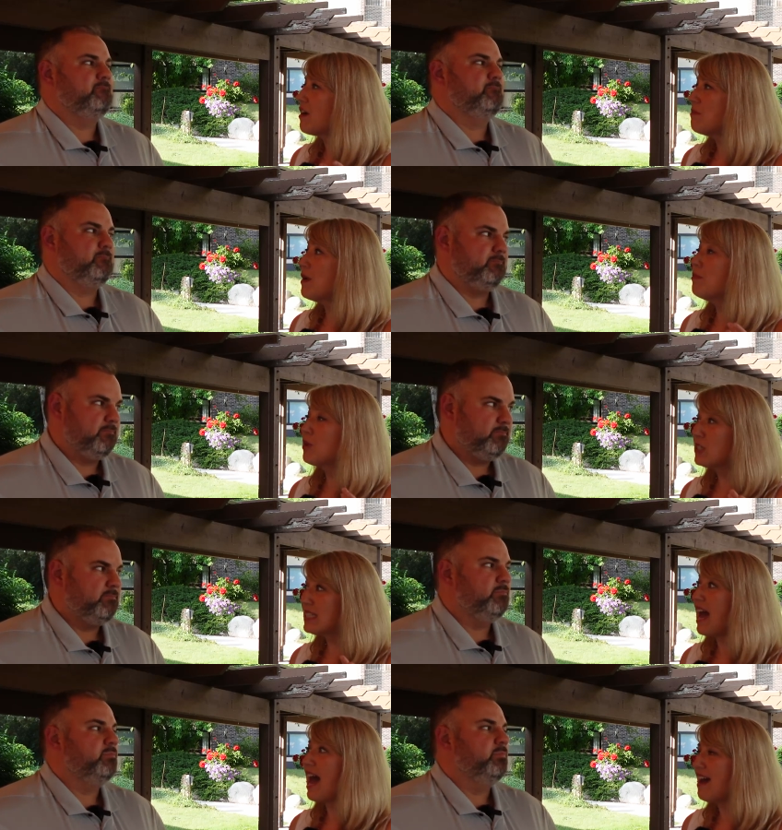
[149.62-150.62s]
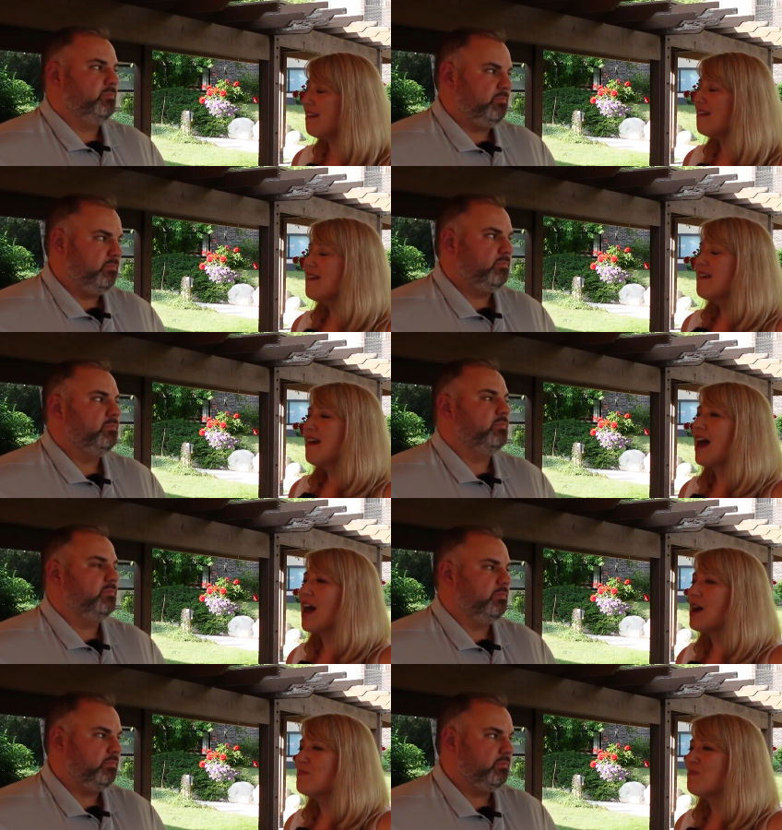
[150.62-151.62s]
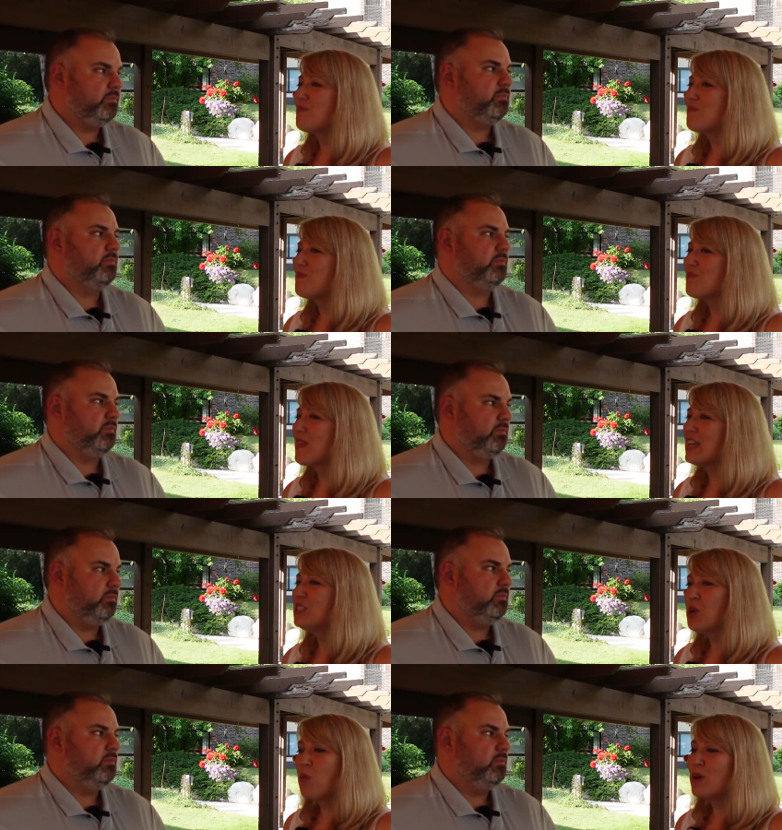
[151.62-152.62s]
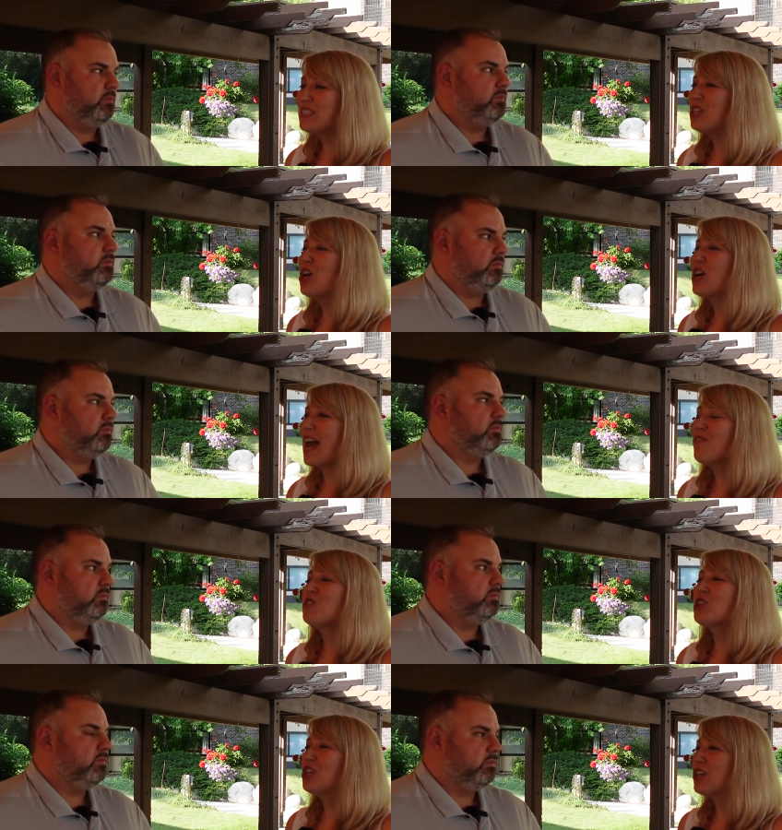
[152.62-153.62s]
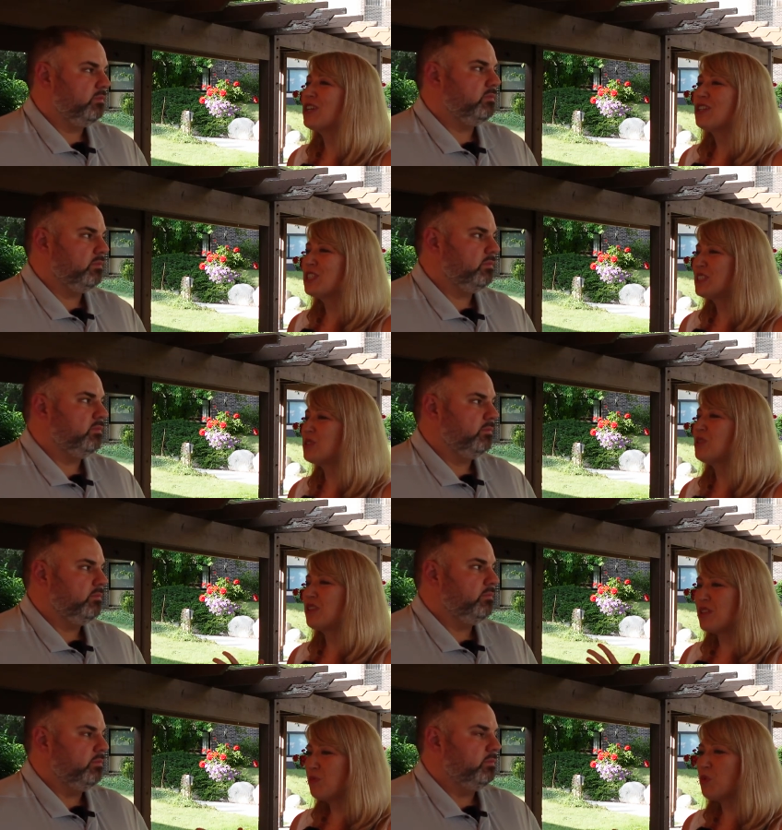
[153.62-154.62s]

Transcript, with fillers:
Speaker 1: our members had. Um, And so it wasn't long after just the, the